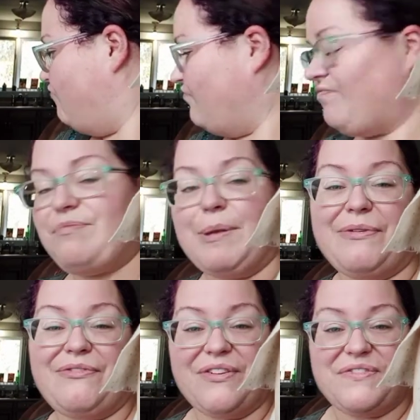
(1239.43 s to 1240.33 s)
maybe
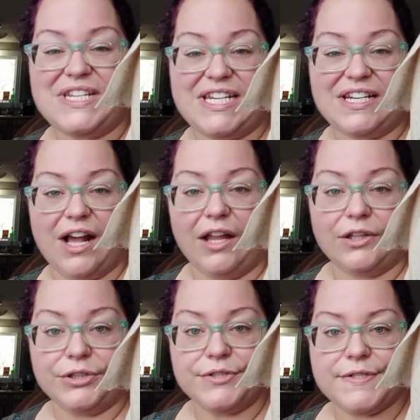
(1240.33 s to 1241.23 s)
15
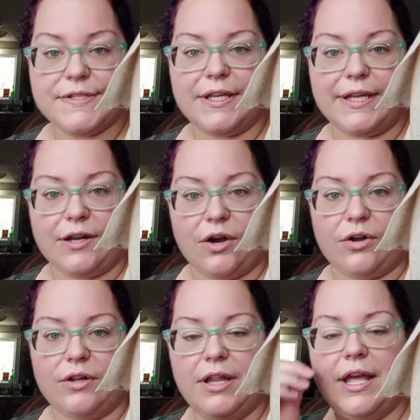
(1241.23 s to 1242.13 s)
colors in
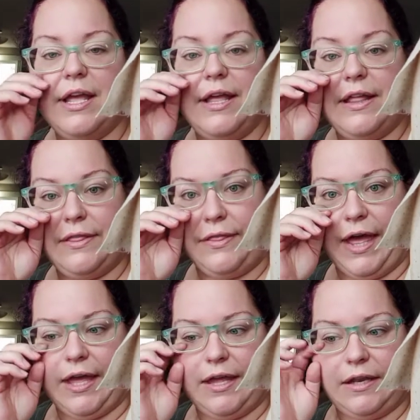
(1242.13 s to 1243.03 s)
all
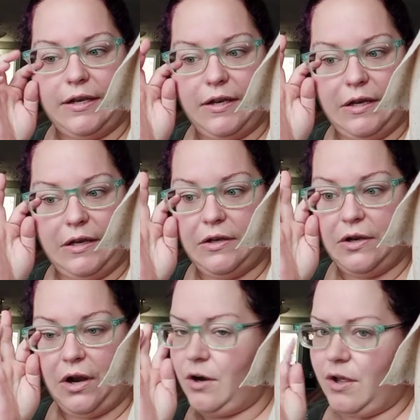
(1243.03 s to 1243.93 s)
that
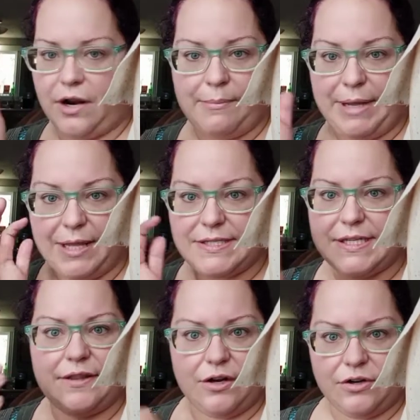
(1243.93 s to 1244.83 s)
are not on my Etsy.
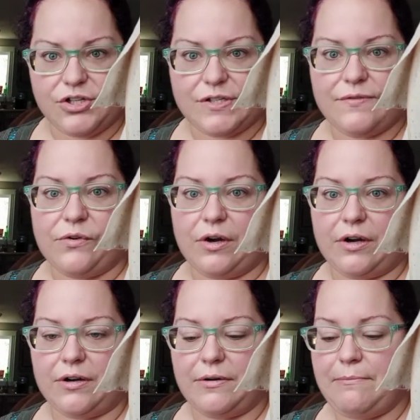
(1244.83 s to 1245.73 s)
They're just
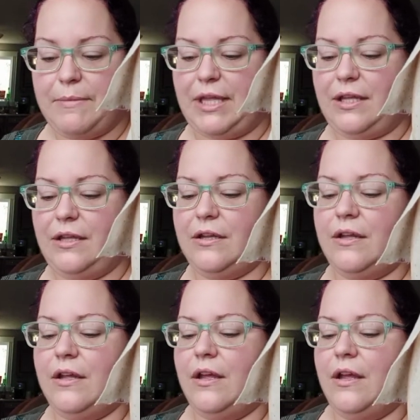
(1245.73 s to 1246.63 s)
for me.
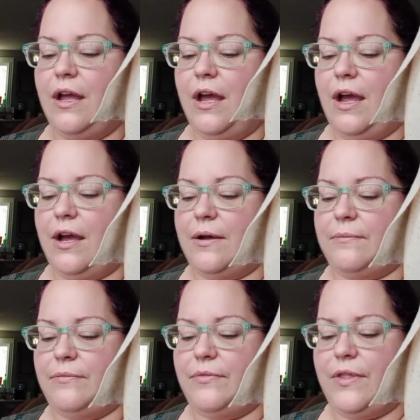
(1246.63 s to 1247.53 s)

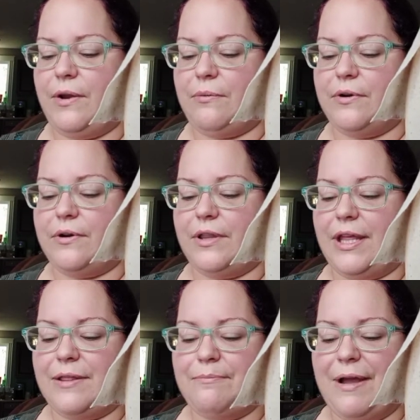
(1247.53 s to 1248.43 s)
They were
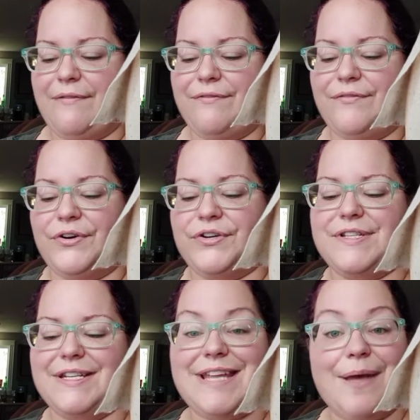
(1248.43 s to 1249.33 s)
like my first
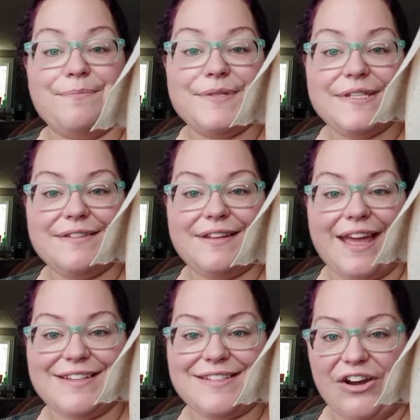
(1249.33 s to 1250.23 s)
attempts
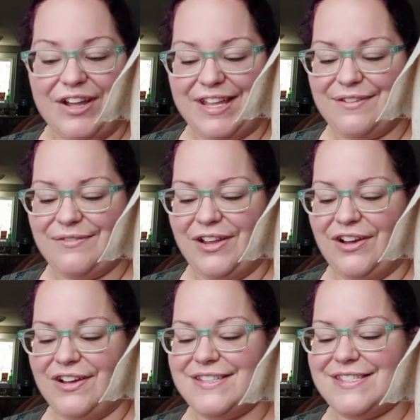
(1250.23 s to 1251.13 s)
at dyeing
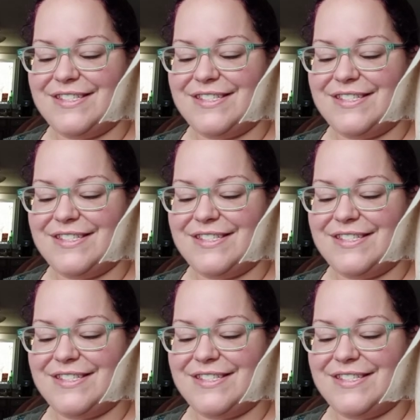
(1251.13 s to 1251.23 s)
floss,